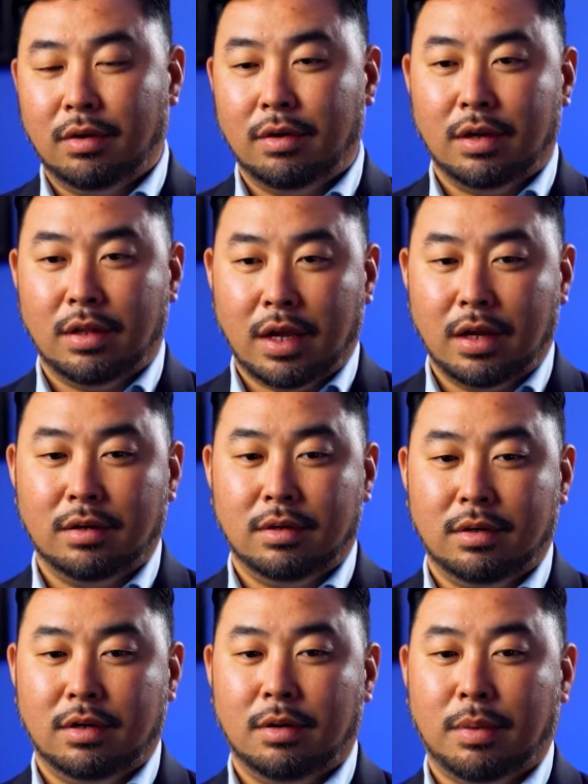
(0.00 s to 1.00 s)
learn a lot
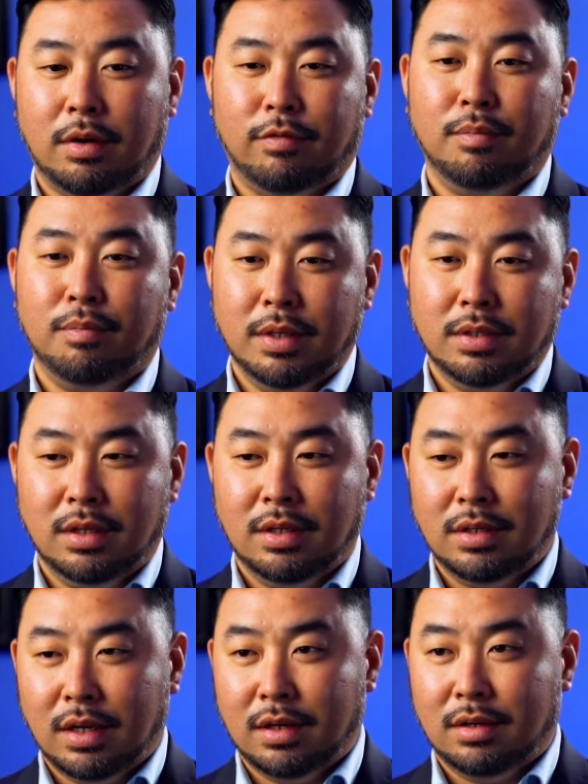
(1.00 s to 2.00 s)
about from
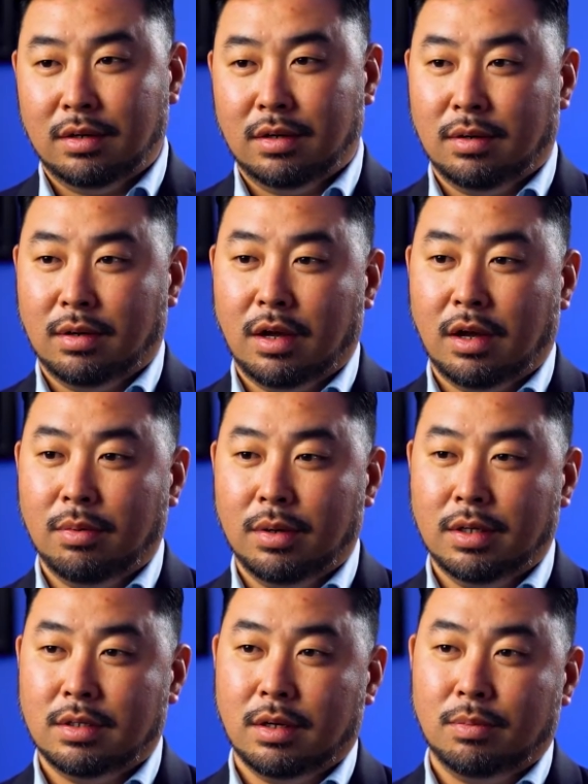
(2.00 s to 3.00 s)
business. And I always